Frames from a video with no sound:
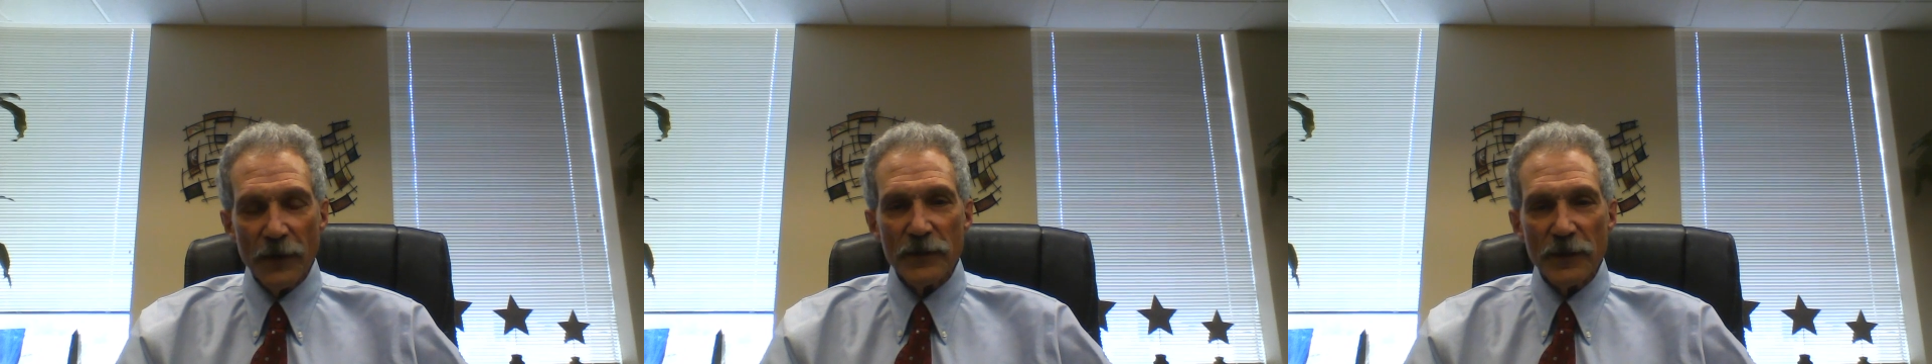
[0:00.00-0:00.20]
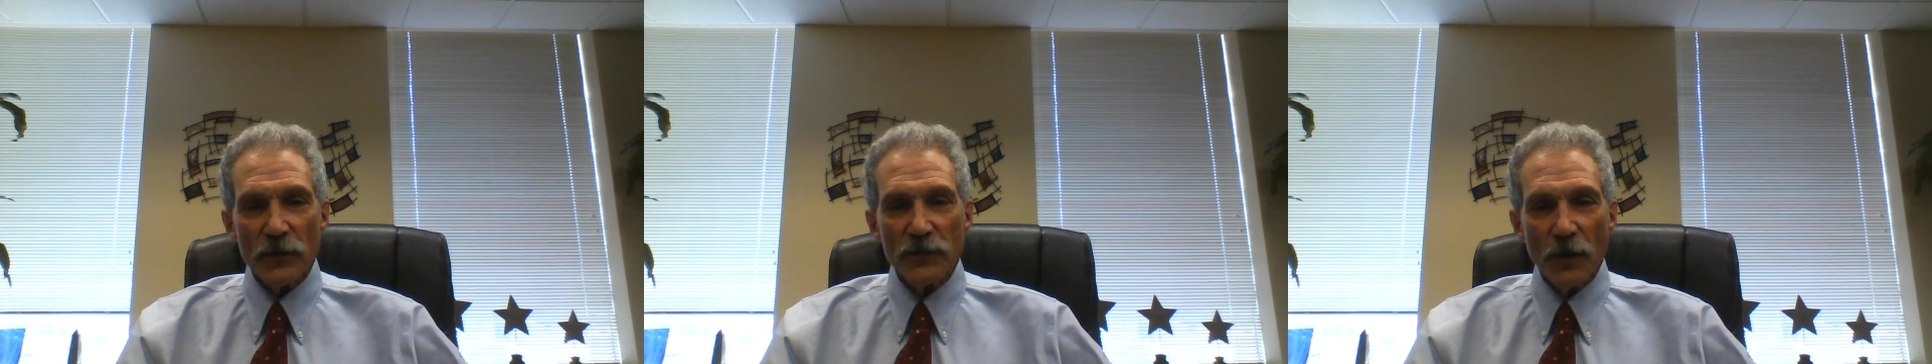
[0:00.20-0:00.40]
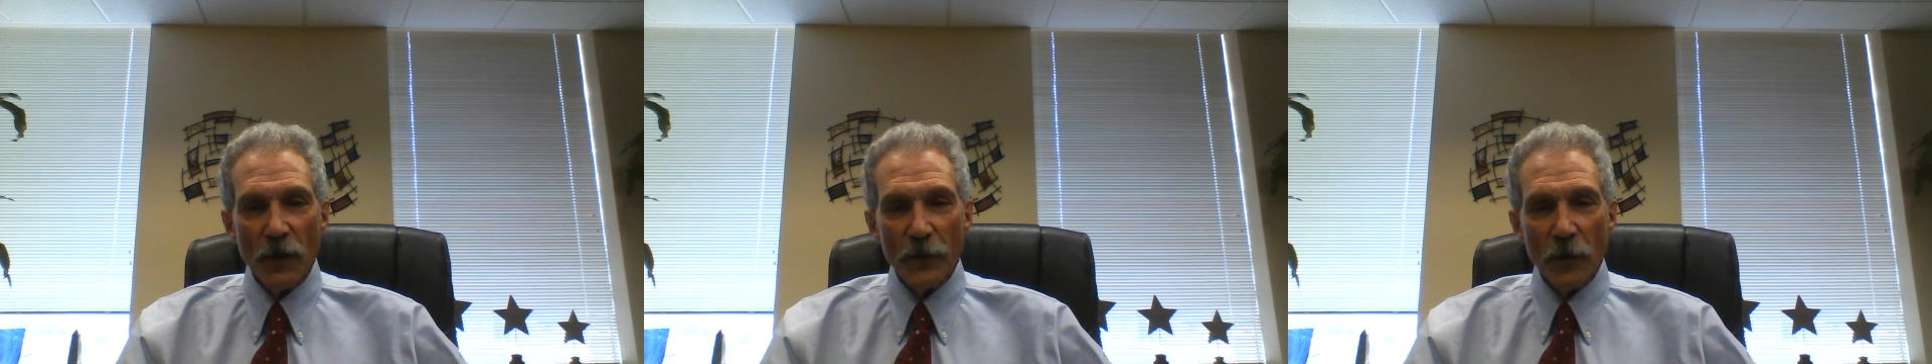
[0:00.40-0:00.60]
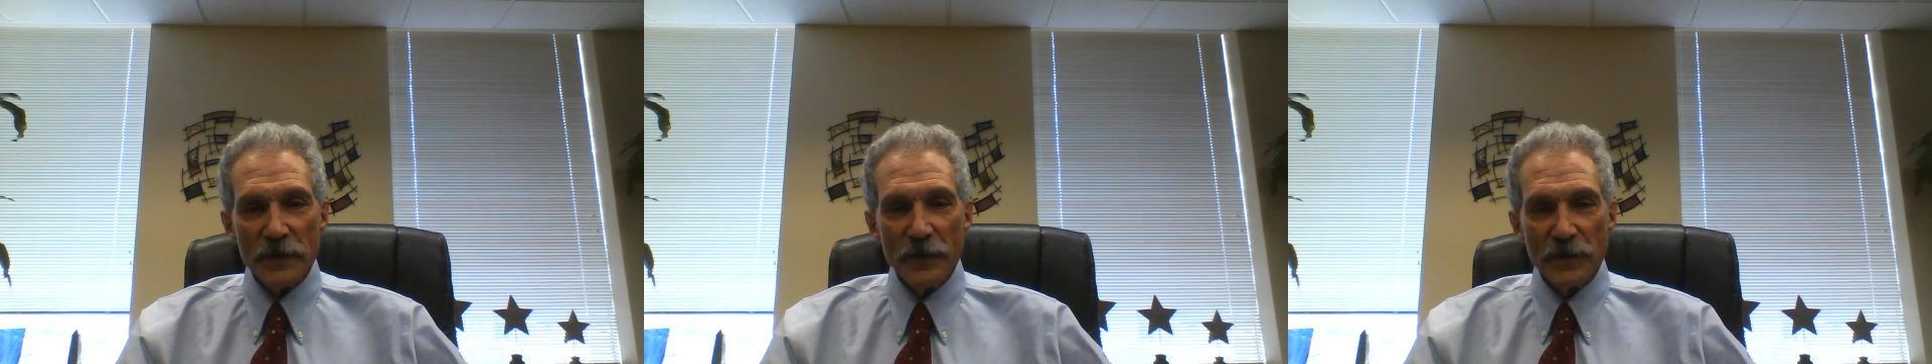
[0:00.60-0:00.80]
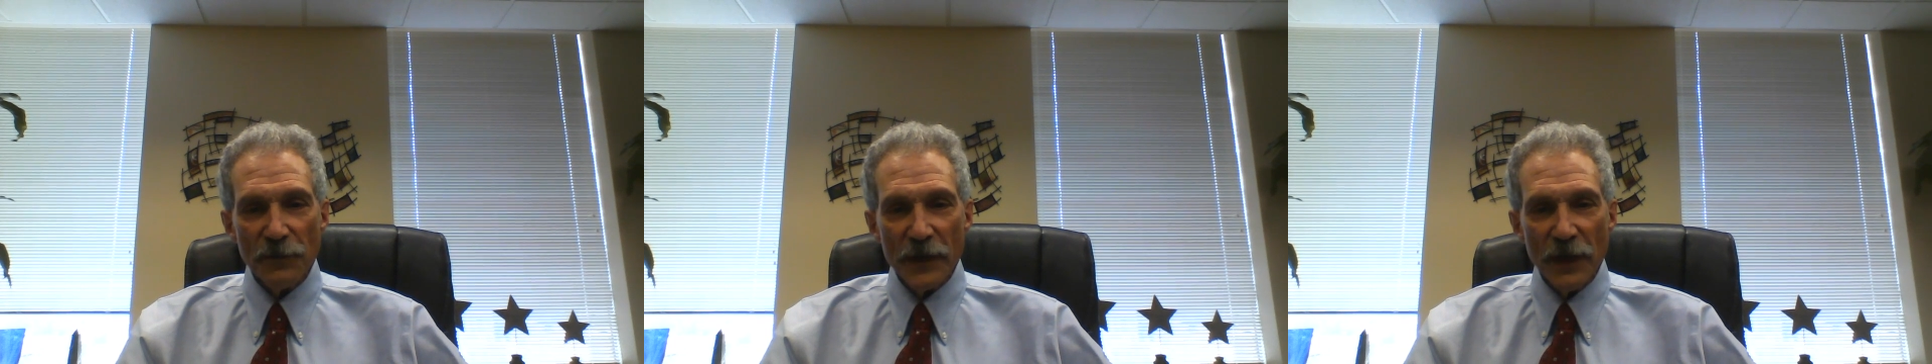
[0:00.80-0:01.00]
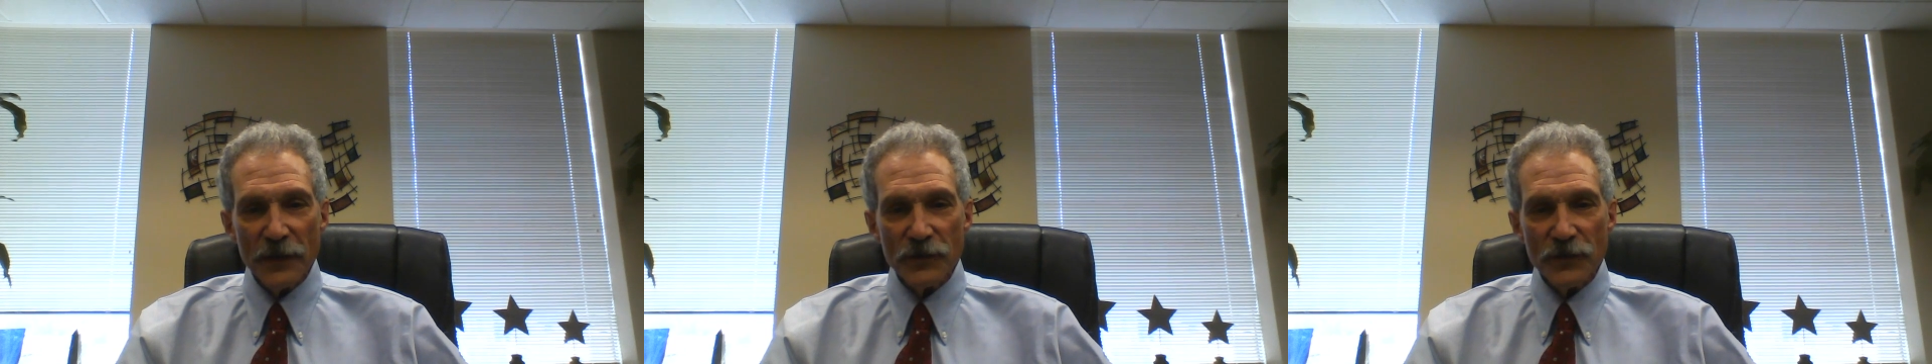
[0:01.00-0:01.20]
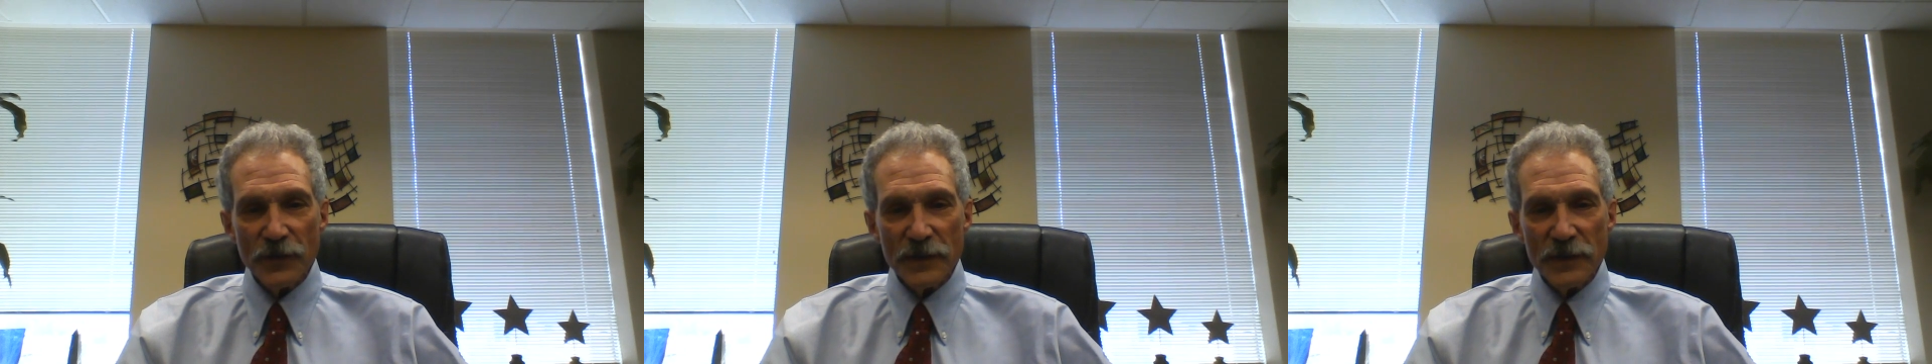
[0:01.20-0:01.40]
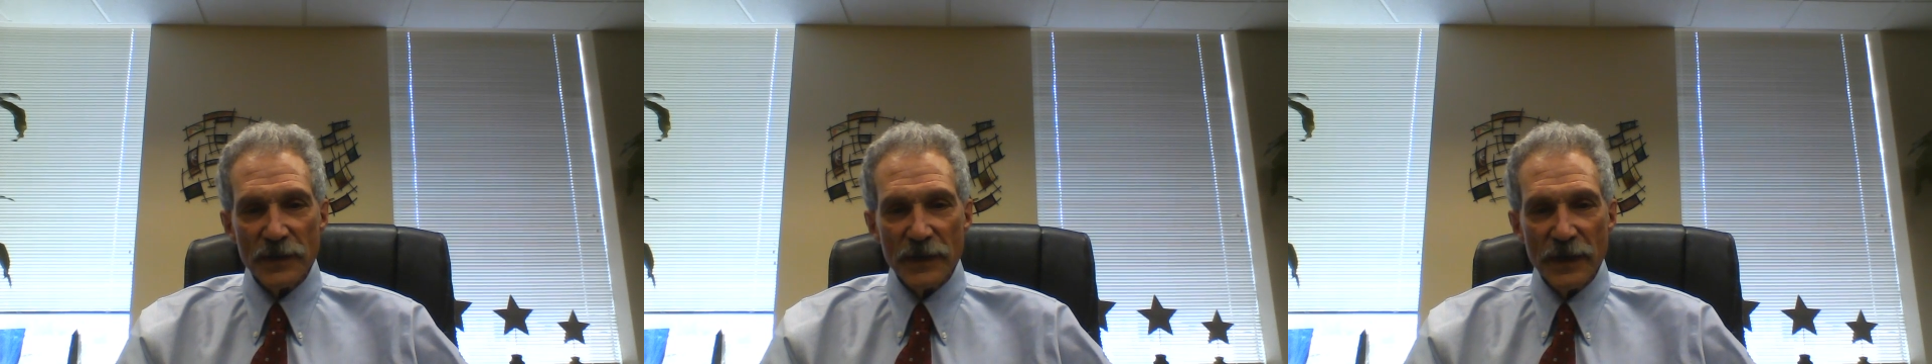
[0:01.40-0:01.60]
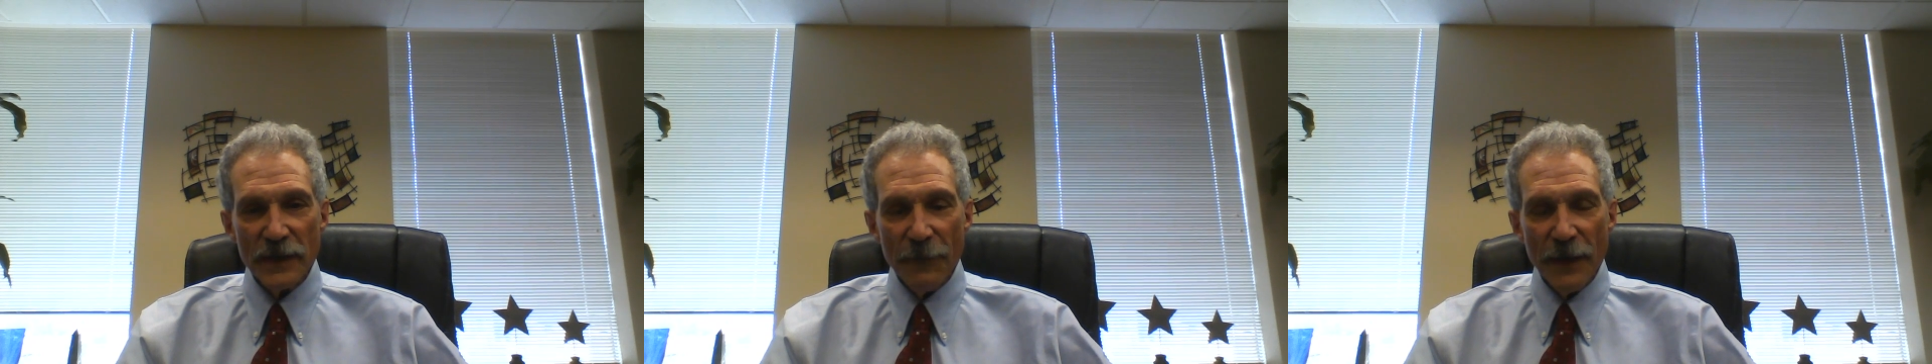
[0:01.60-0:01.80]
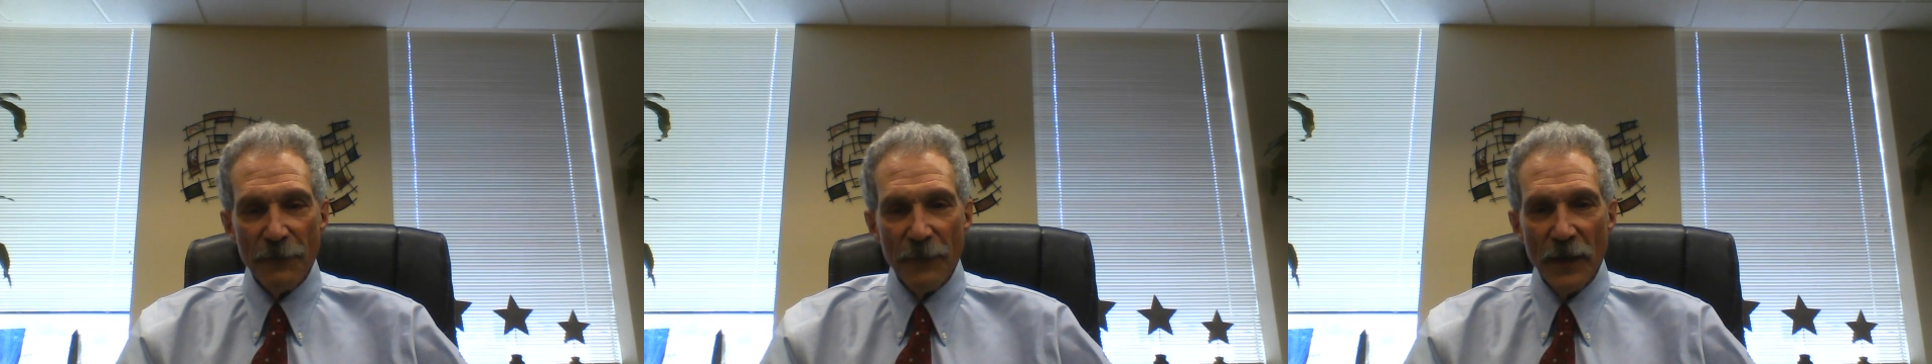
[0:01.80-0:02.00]
and it's always a pleasure to see
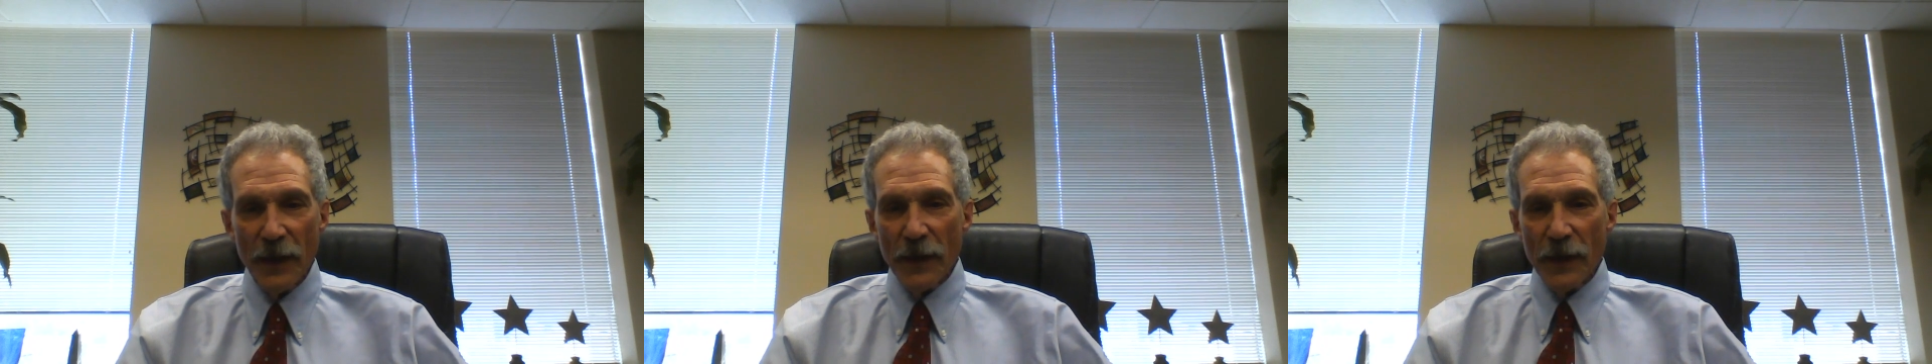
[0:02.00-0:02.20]
them.